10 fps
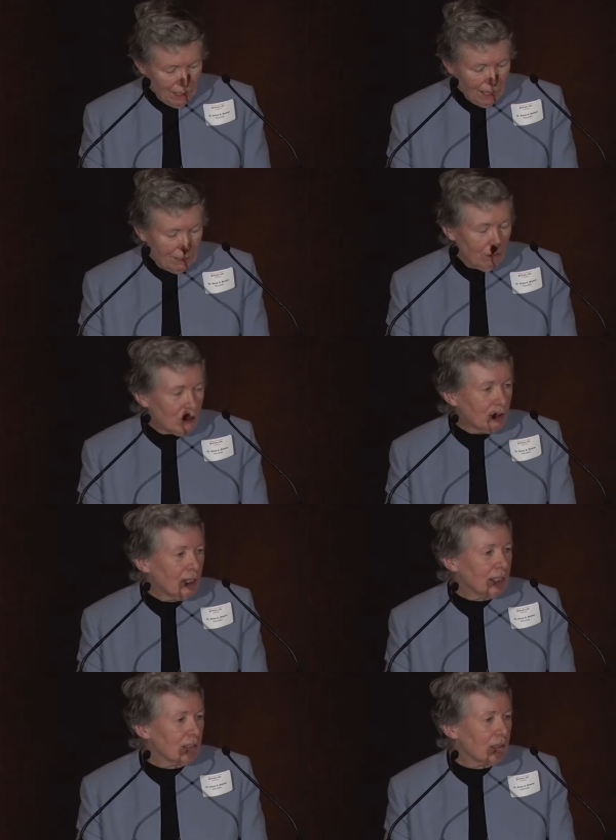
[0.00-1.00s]
I'd also
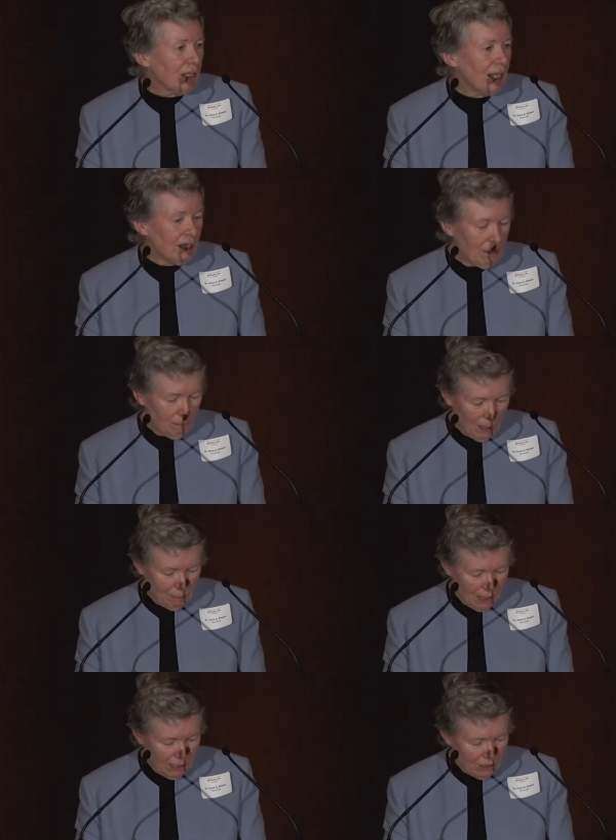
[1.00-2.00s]
like to thank my
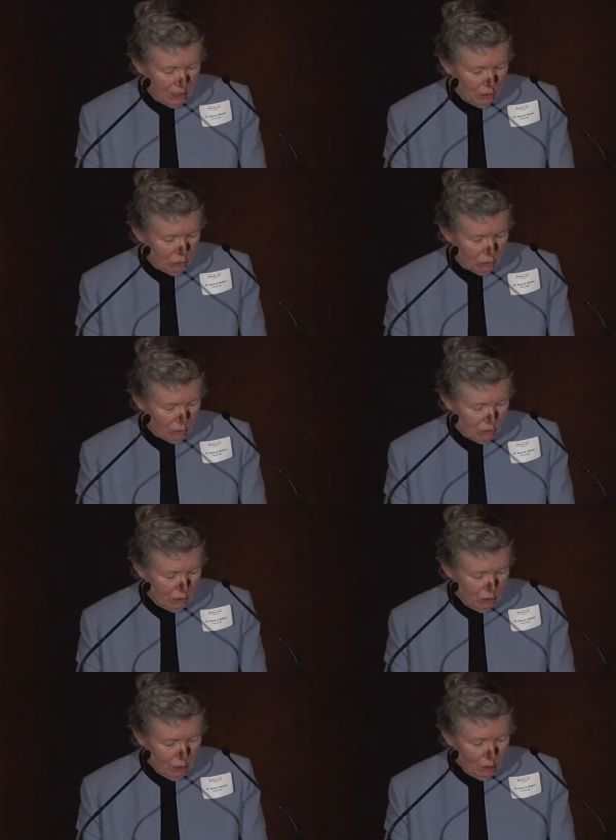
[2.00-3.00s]
many teachers
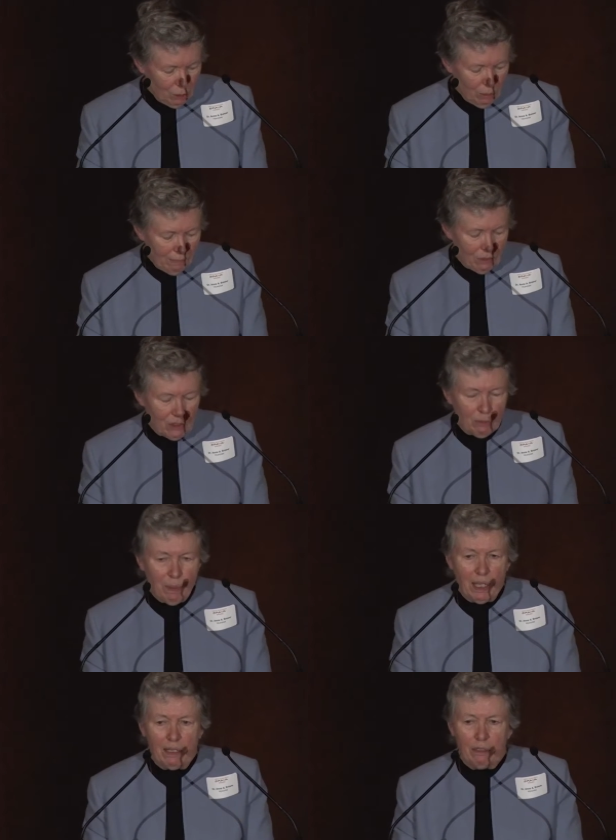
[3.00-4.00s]
who have
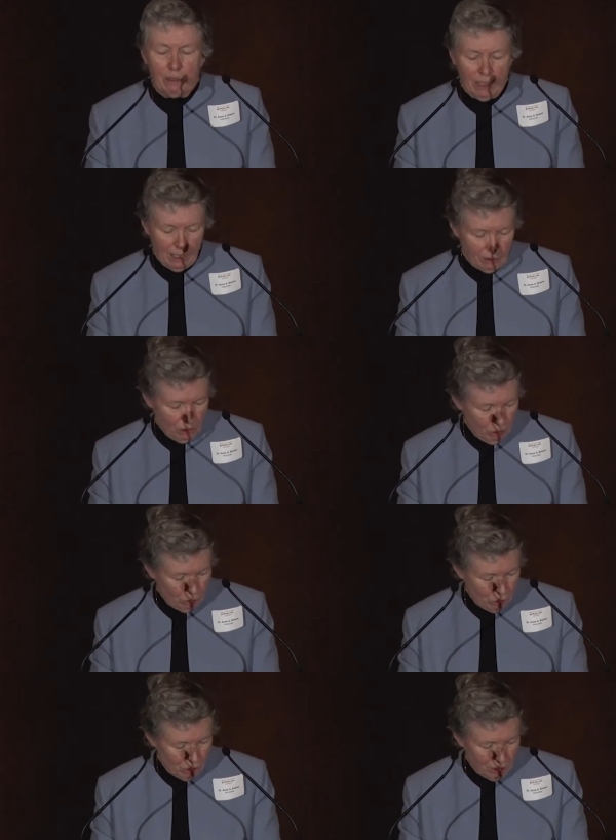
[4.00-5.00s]
inspired and
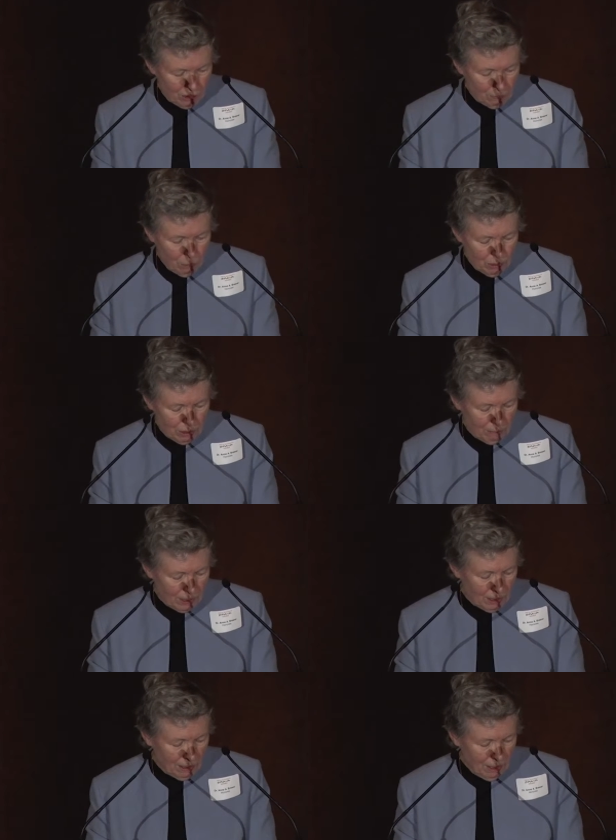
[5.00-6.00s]
coached and supported
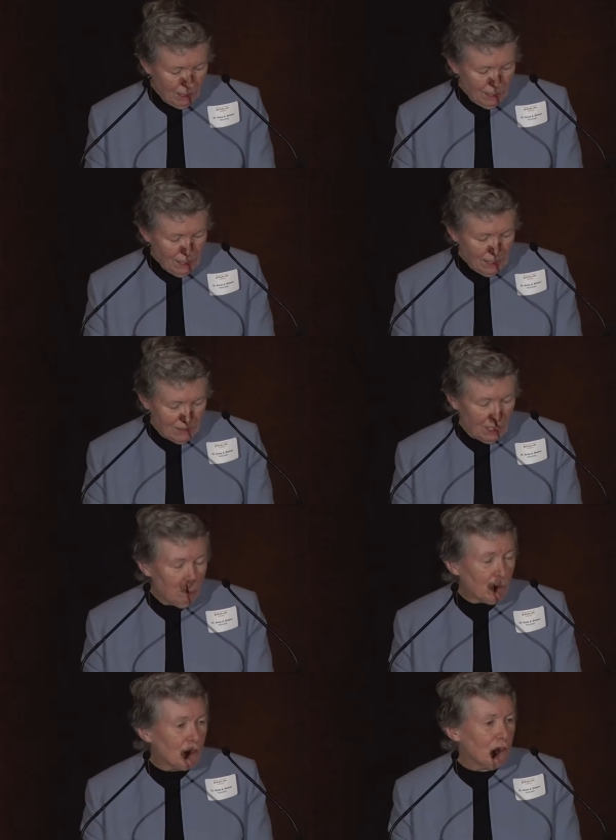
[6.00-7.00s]
me as I
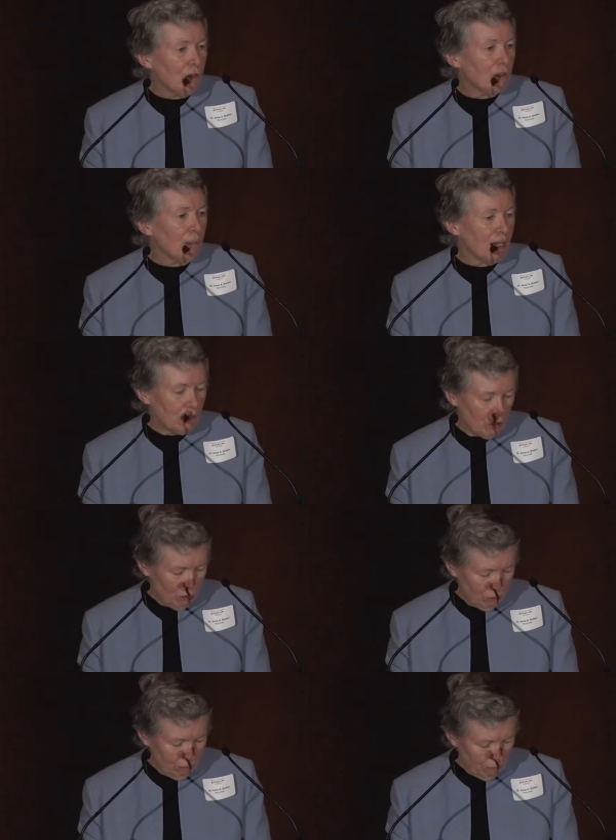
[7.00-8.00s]
pursued my
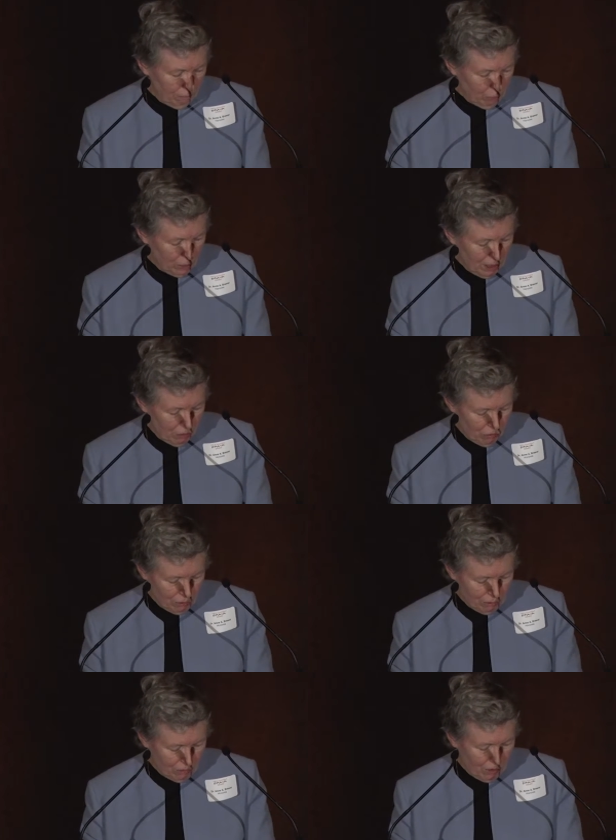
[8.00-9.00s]
two
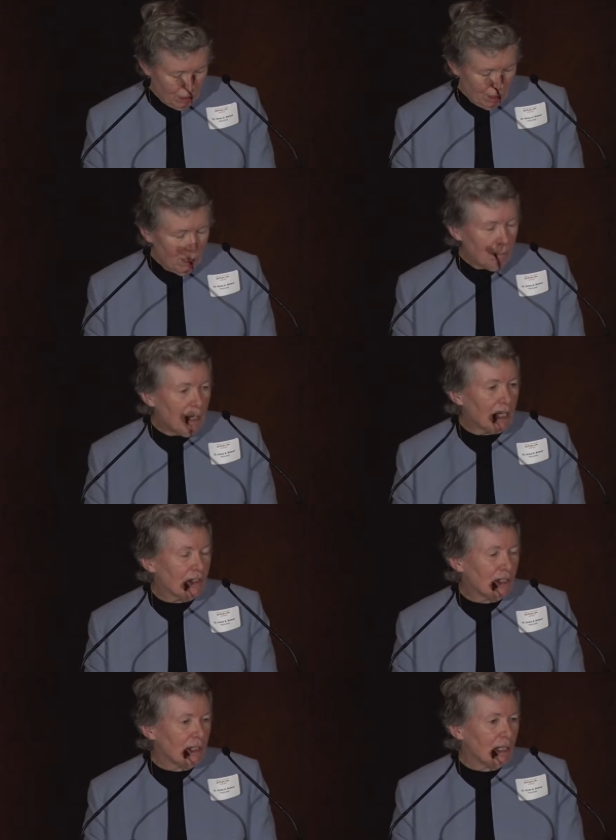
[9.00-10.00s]
vocations,
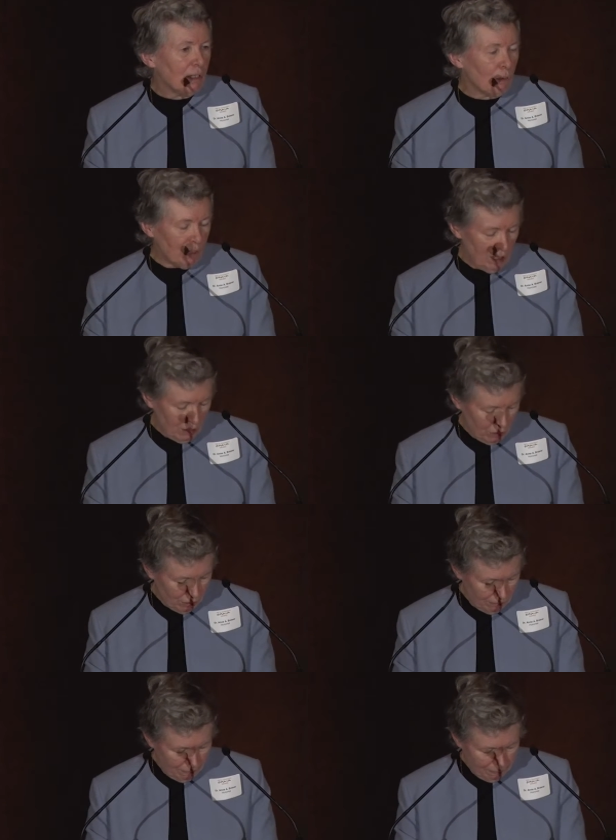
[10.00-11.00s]
medicine and
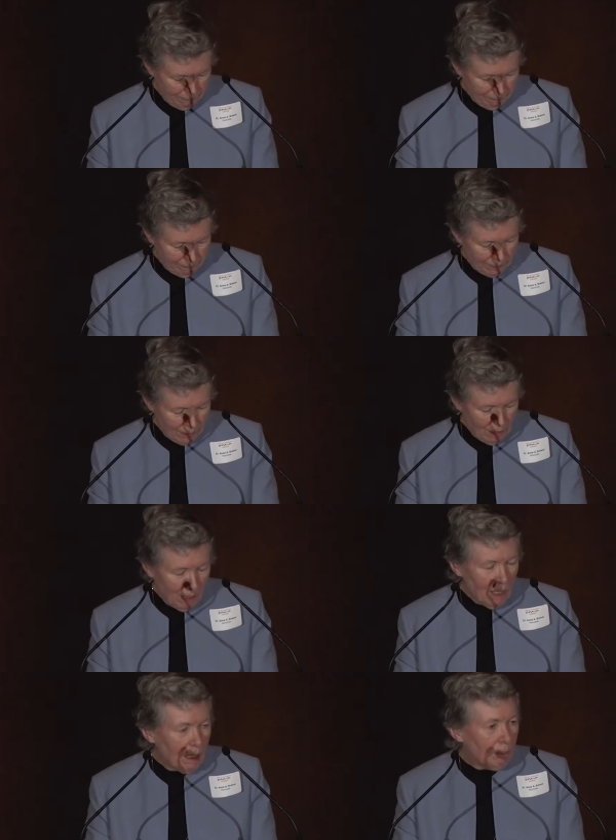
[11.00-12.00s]
ordination.
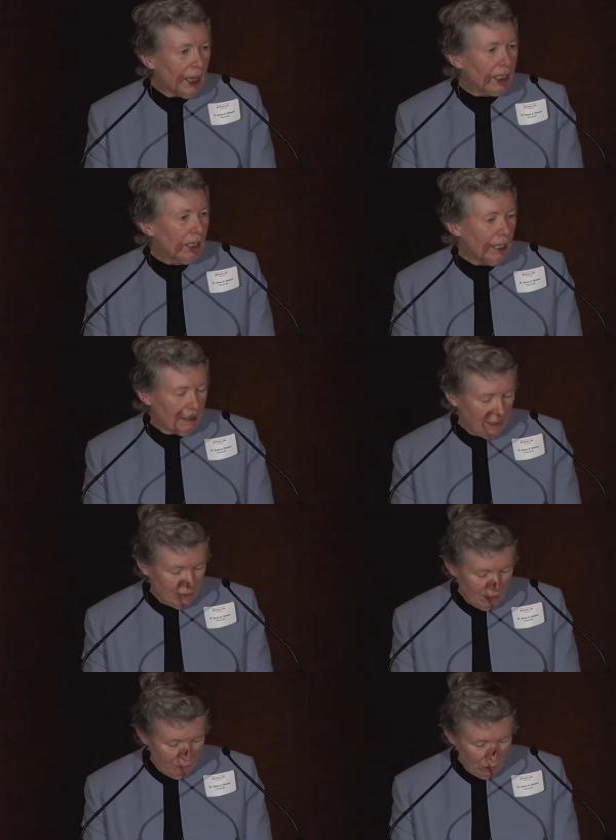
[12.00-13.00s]
My
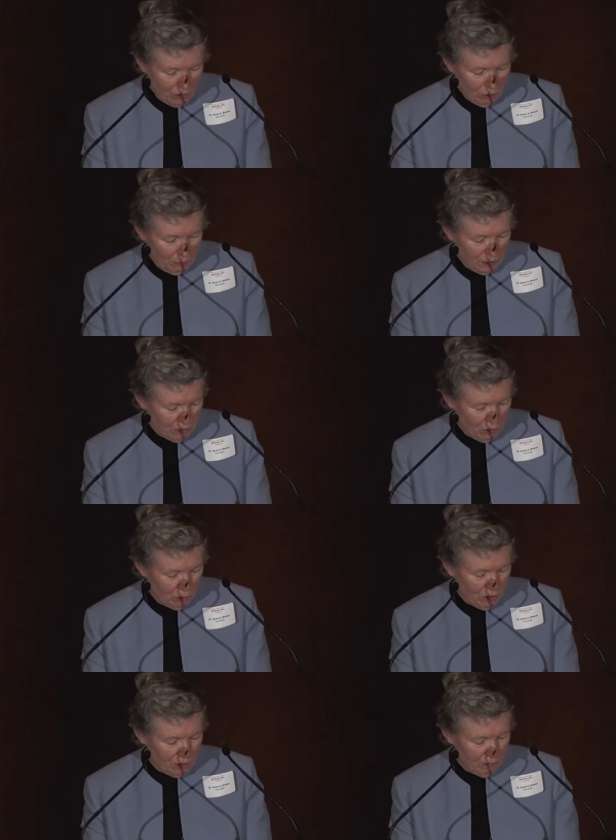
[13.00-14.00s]
colleagues have also been
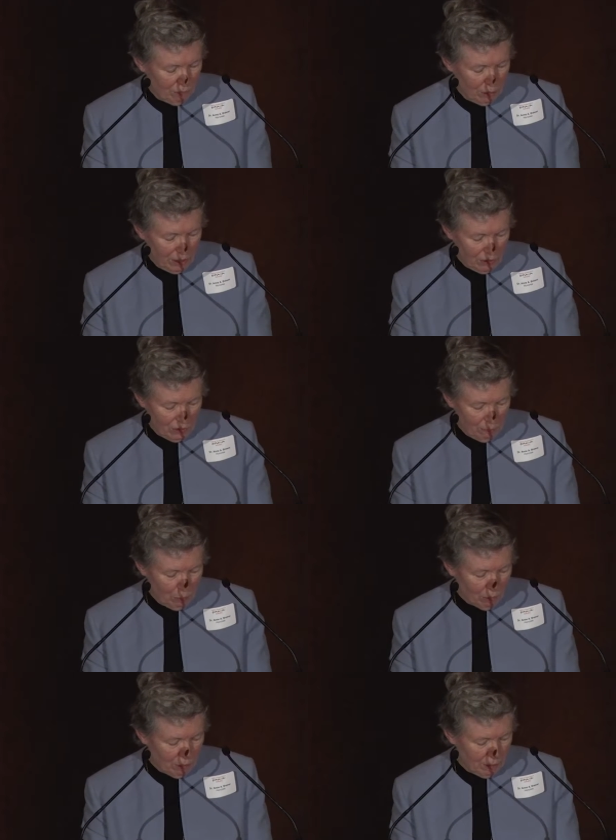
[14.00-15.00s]
sources of learning and
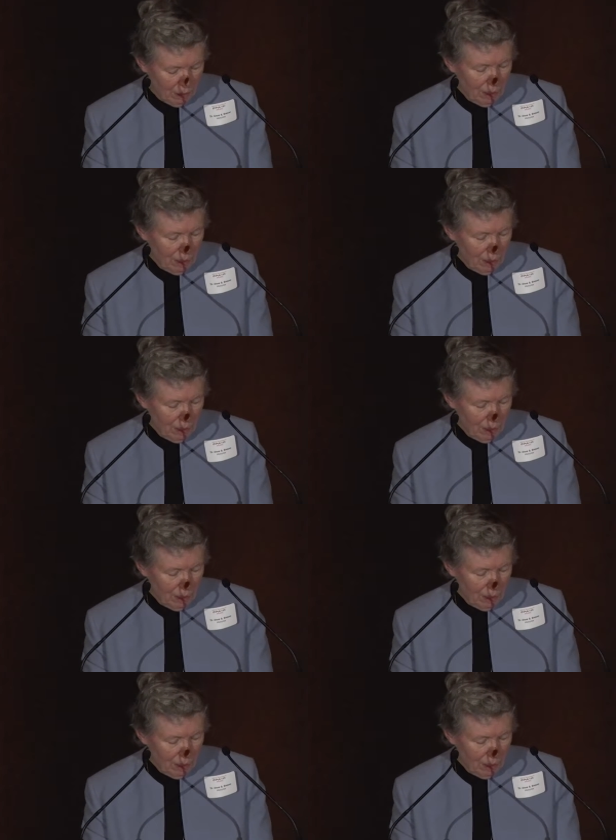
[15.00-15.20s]
support,